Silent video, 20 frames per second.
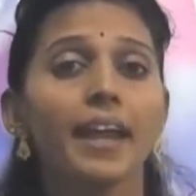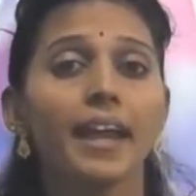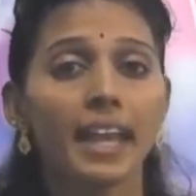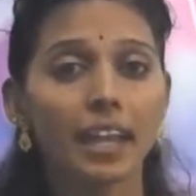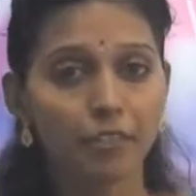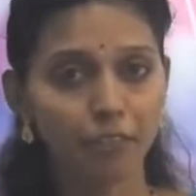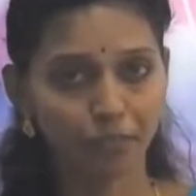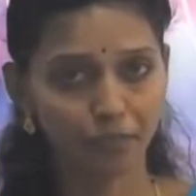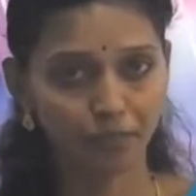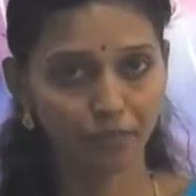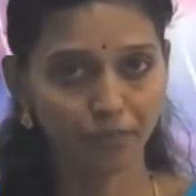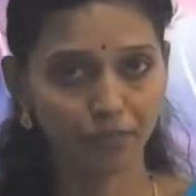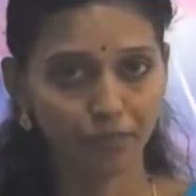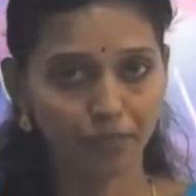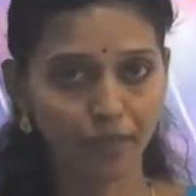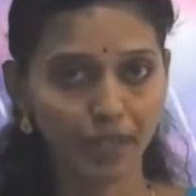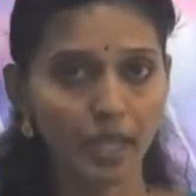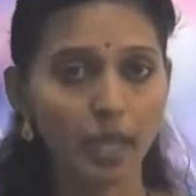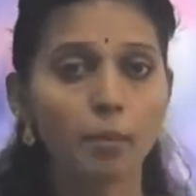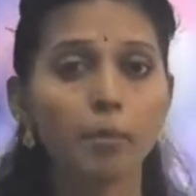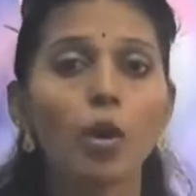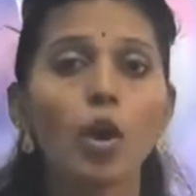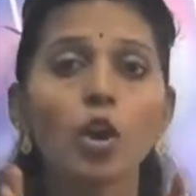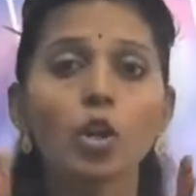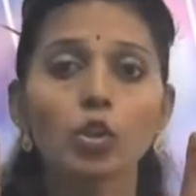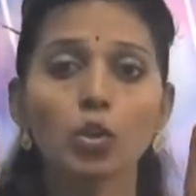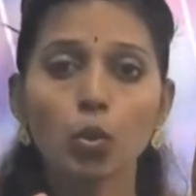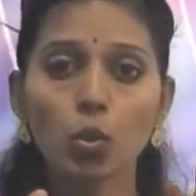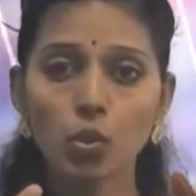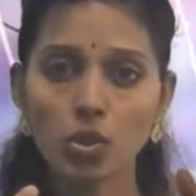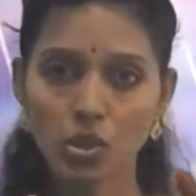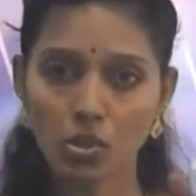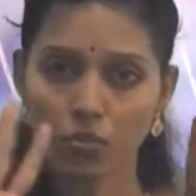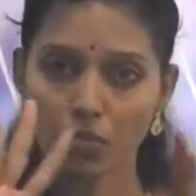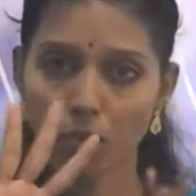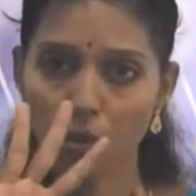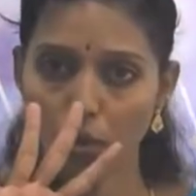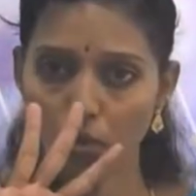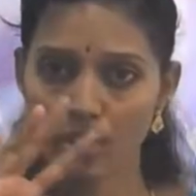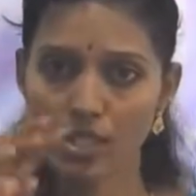If among those
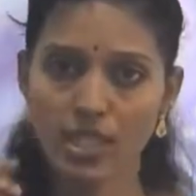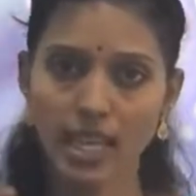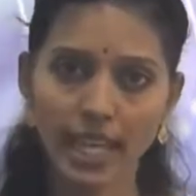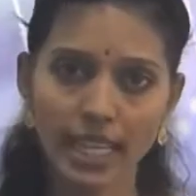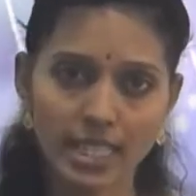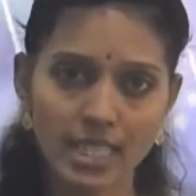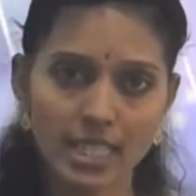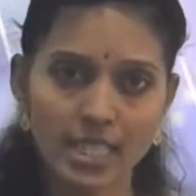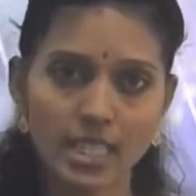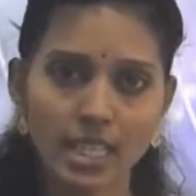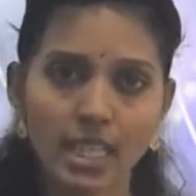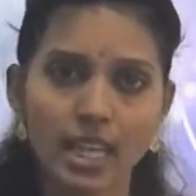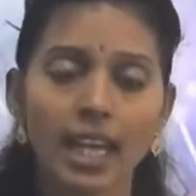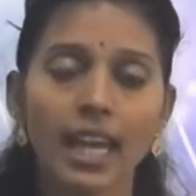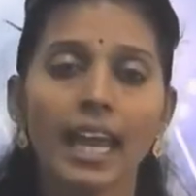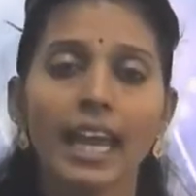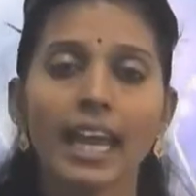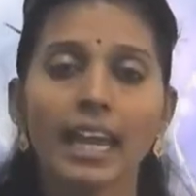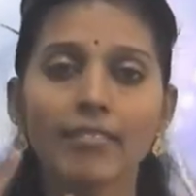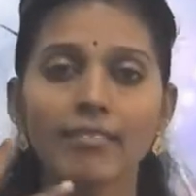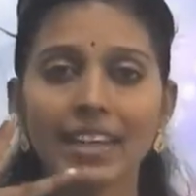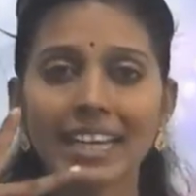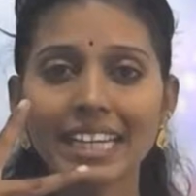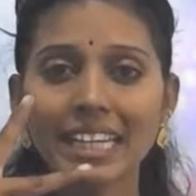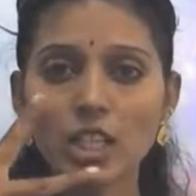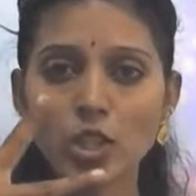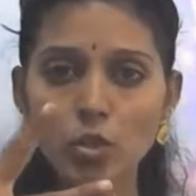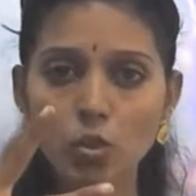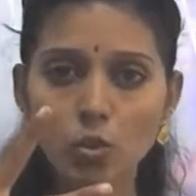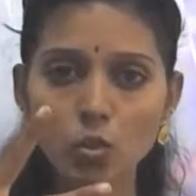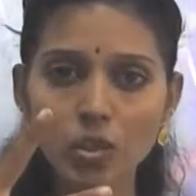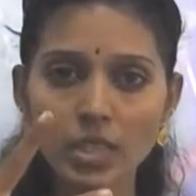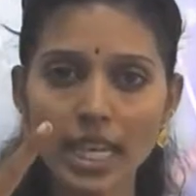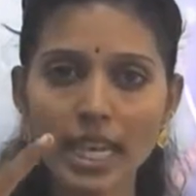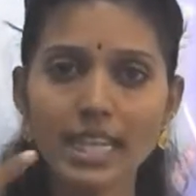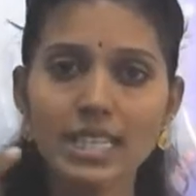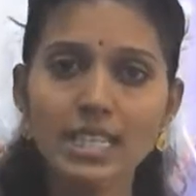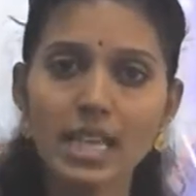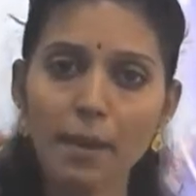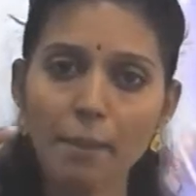four sides, if any two
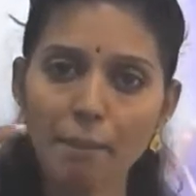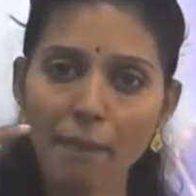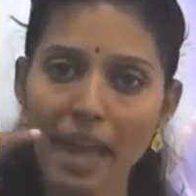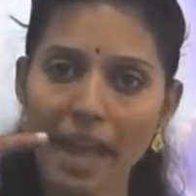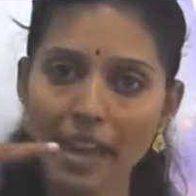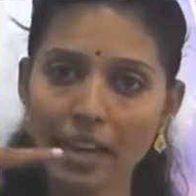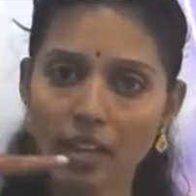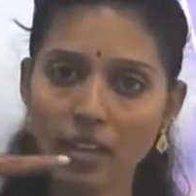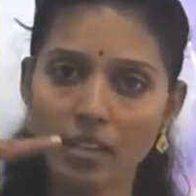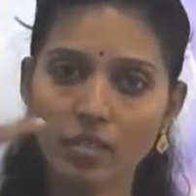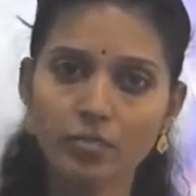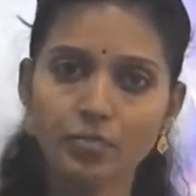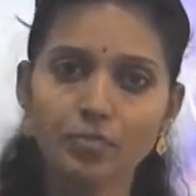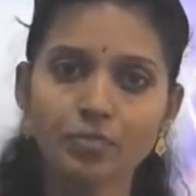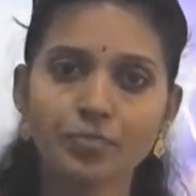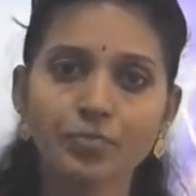sides are parallel,